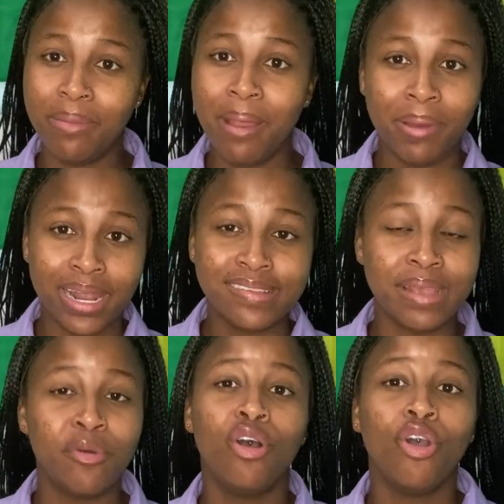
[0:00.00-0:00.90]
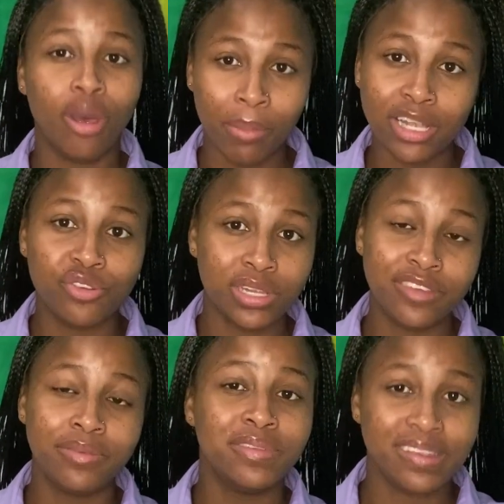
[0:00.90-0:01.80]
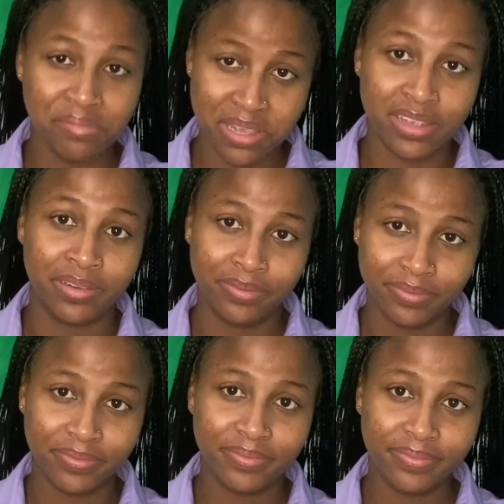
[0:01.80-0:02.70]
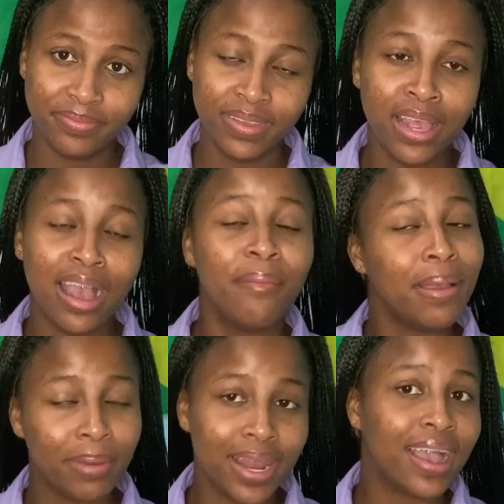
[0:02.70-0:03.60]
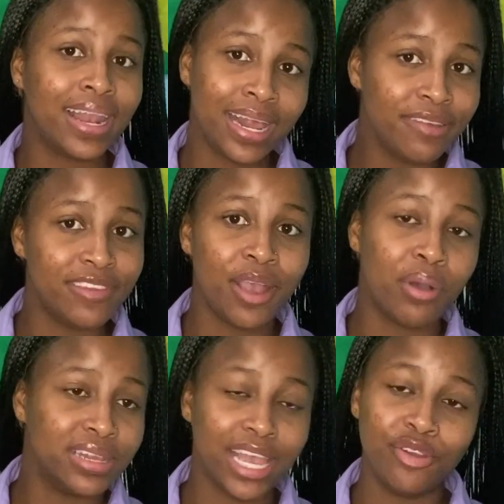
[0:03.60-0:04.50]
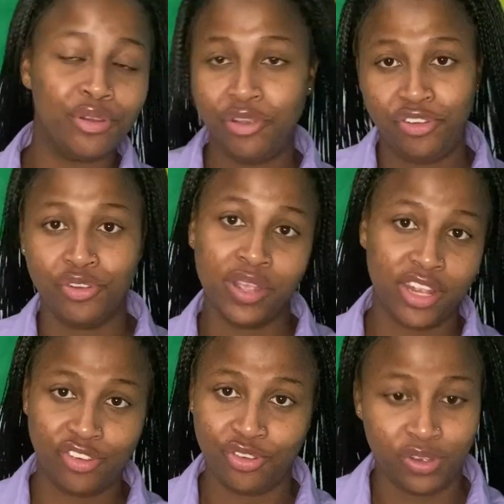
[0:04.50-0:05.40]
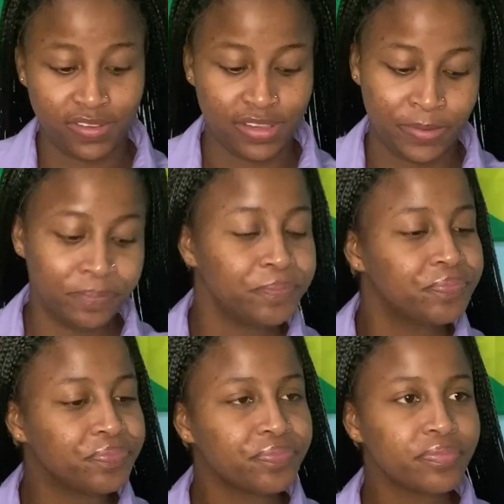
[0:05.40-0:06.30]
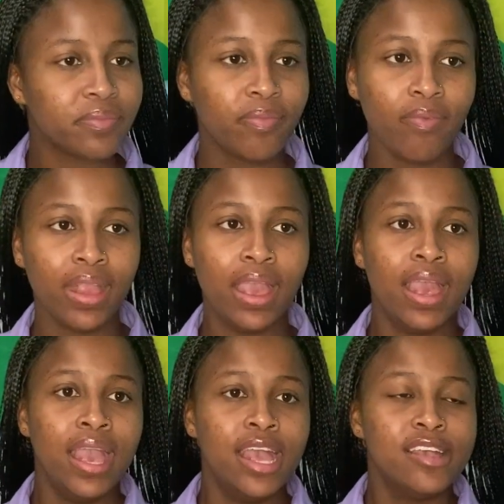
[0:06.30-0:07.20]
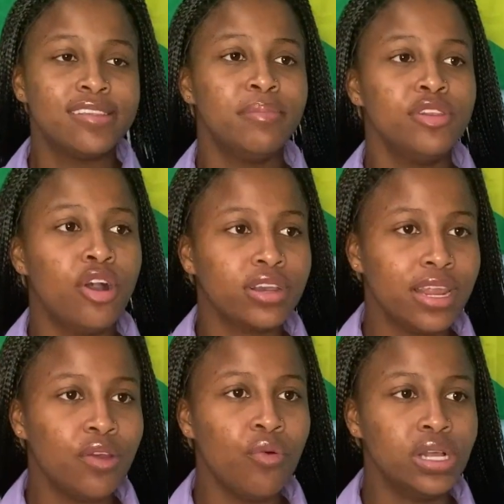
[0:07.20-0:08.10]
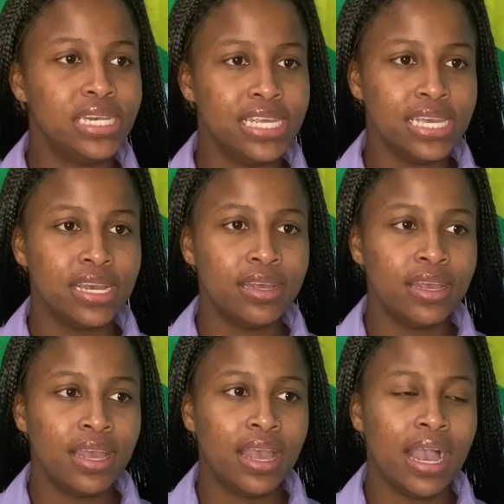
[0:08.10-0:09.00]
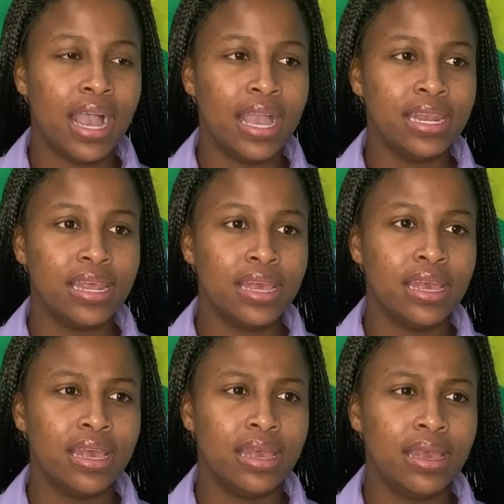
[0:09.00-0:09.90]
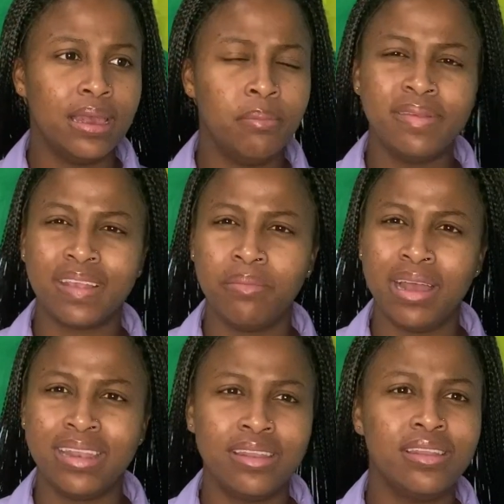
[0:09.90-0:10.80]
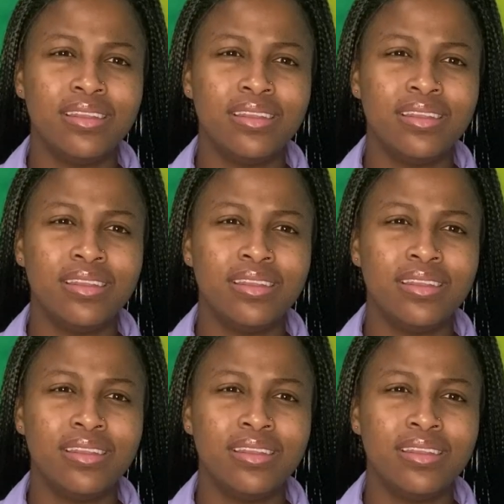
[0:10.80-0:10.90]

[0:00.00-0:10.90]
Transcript: mother, say, I'll cut my throat if him see me, you know. Have my mother I live in the water. I don't know if she don't get strokes, you know. So I down there the whole day, and Mr. Man,